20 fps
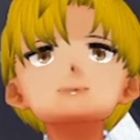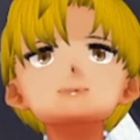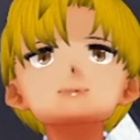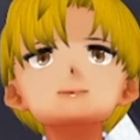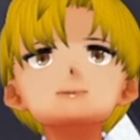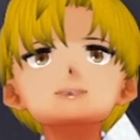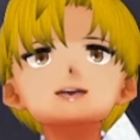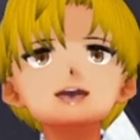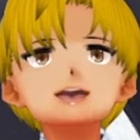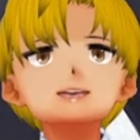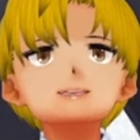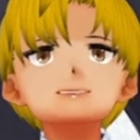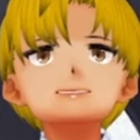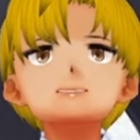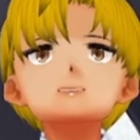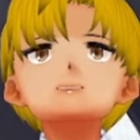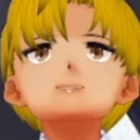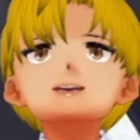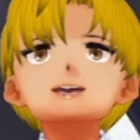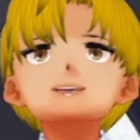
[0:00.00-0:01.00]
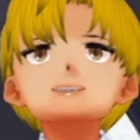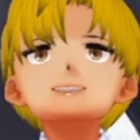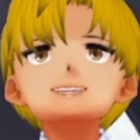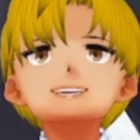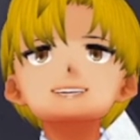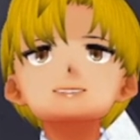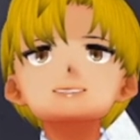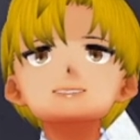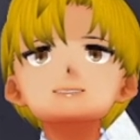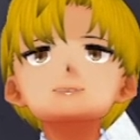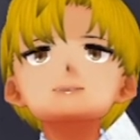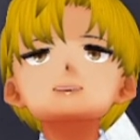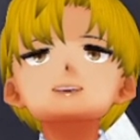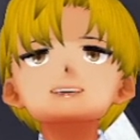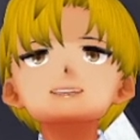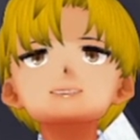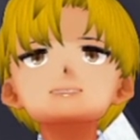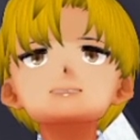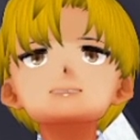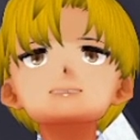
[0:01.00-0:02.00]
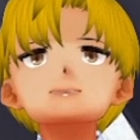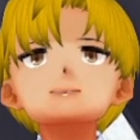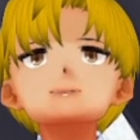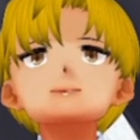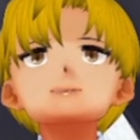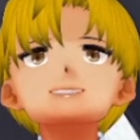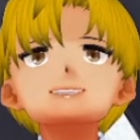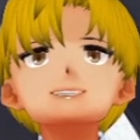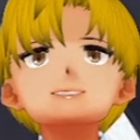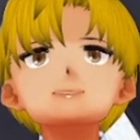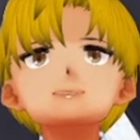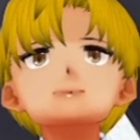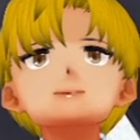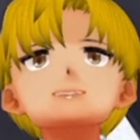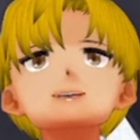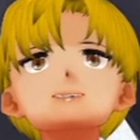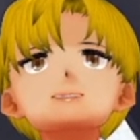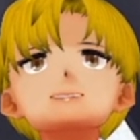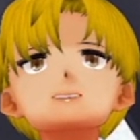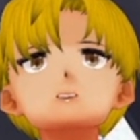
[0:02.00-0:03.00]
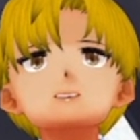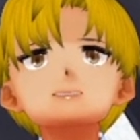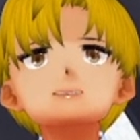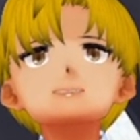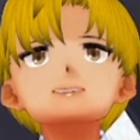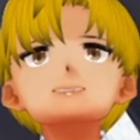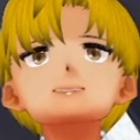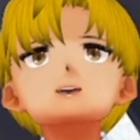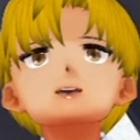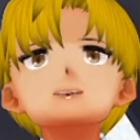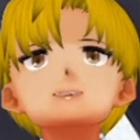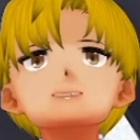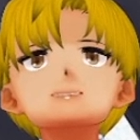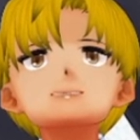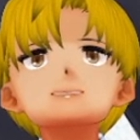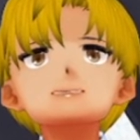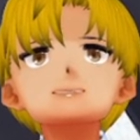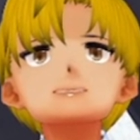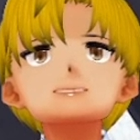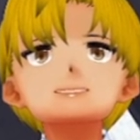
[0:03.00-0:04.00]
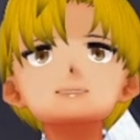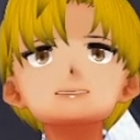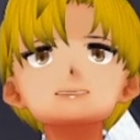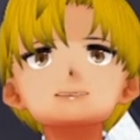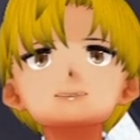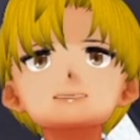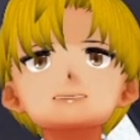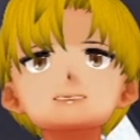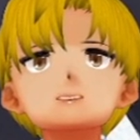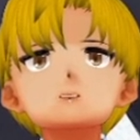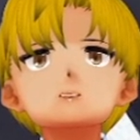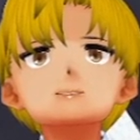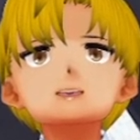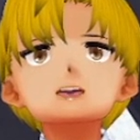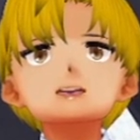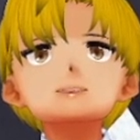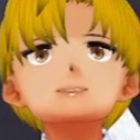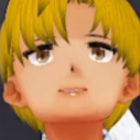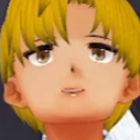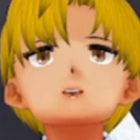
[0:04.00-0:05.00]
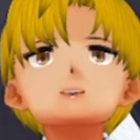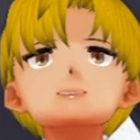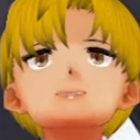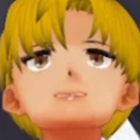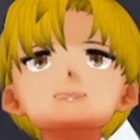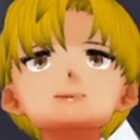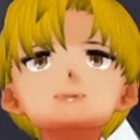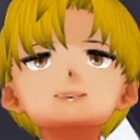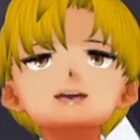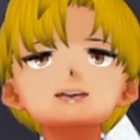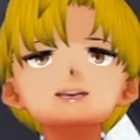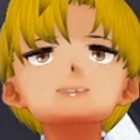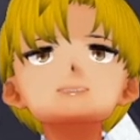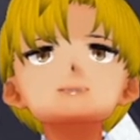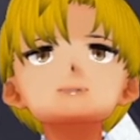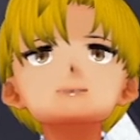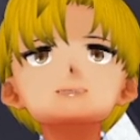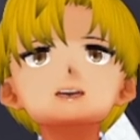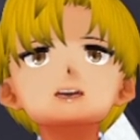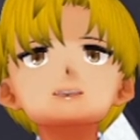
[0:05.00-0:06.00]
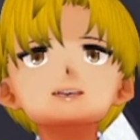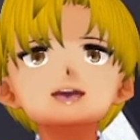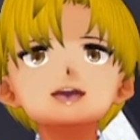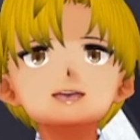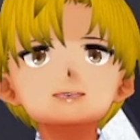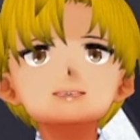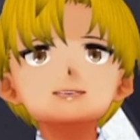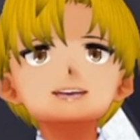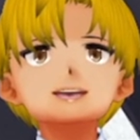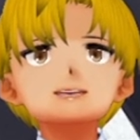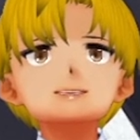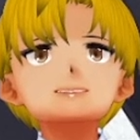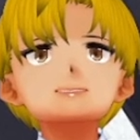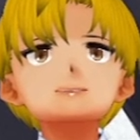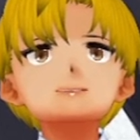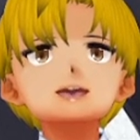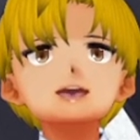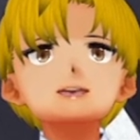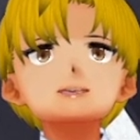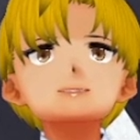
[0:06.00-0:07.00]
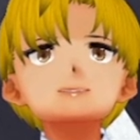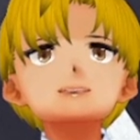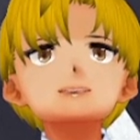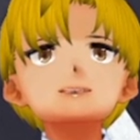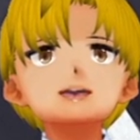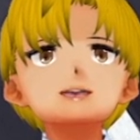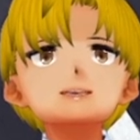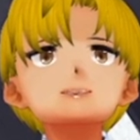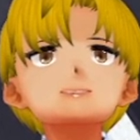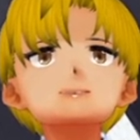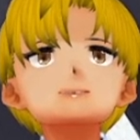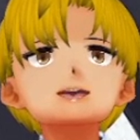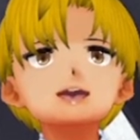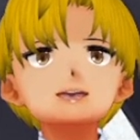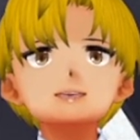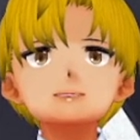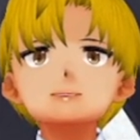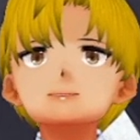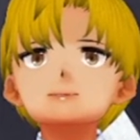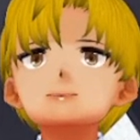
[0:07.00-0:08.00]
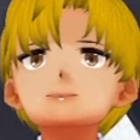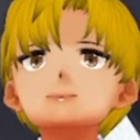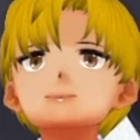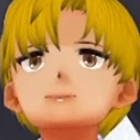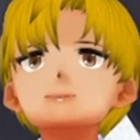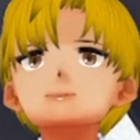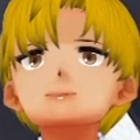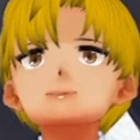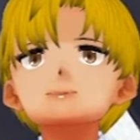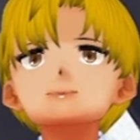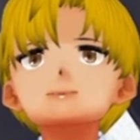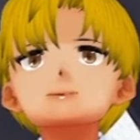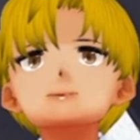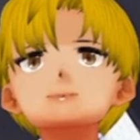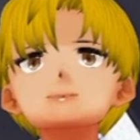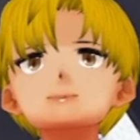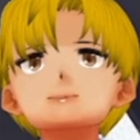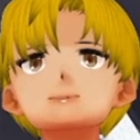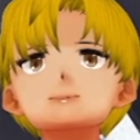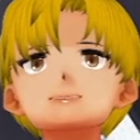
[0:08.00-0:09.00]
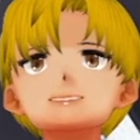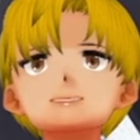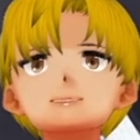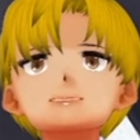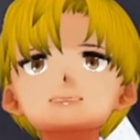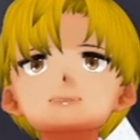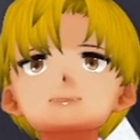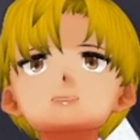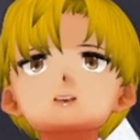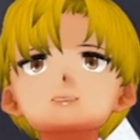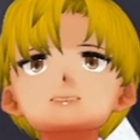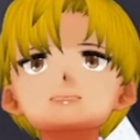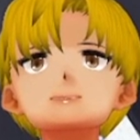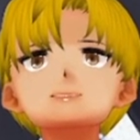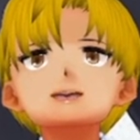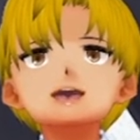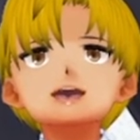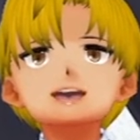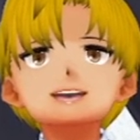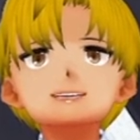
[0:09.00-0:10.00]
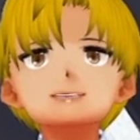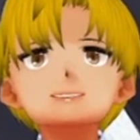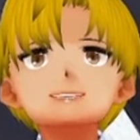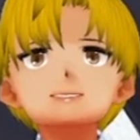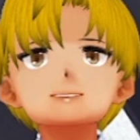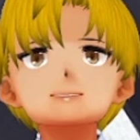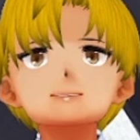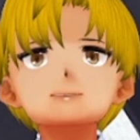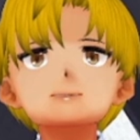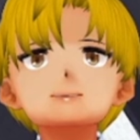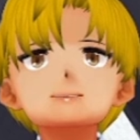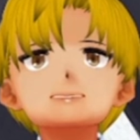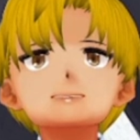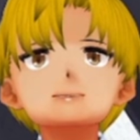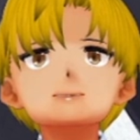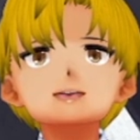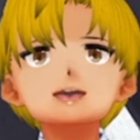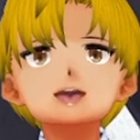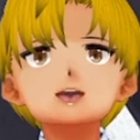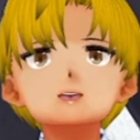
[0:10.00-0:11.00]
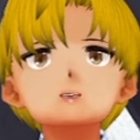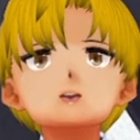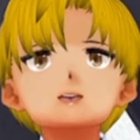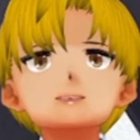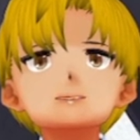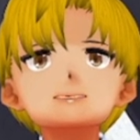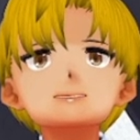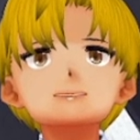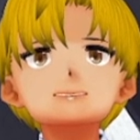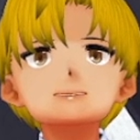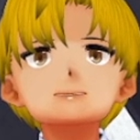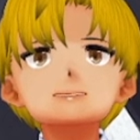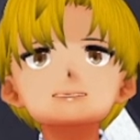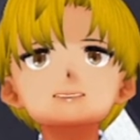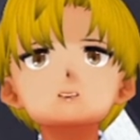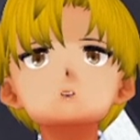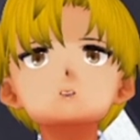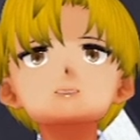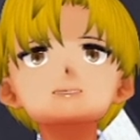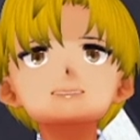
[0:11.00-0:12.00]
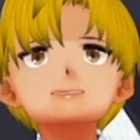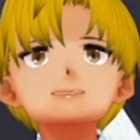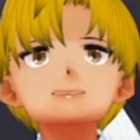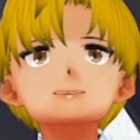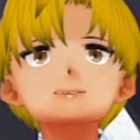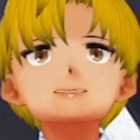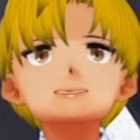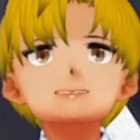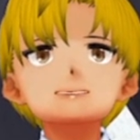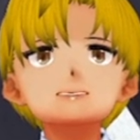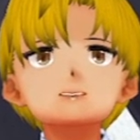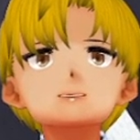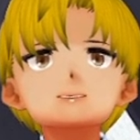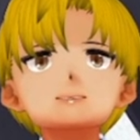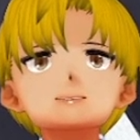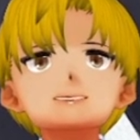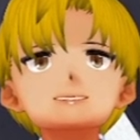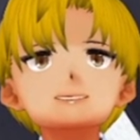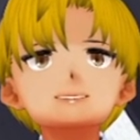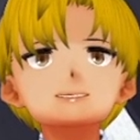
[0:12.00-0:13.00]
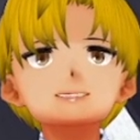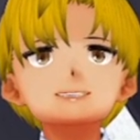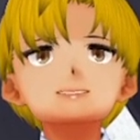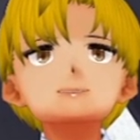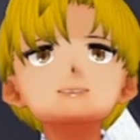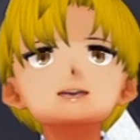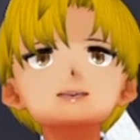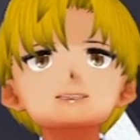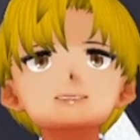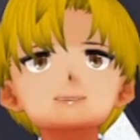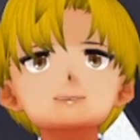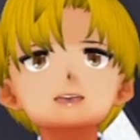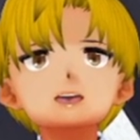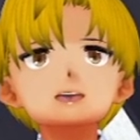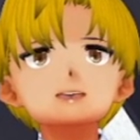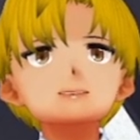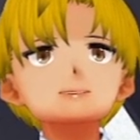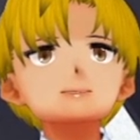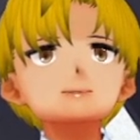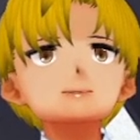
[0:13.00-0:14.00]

I named my pen the expression express. My feelings aboard with a ticket to you. No room for stammers, no lies, no extra stops, no compromise. Station screaming by, attendants saying hi. One ticket to you, please and thank you. Take a headphone and doze.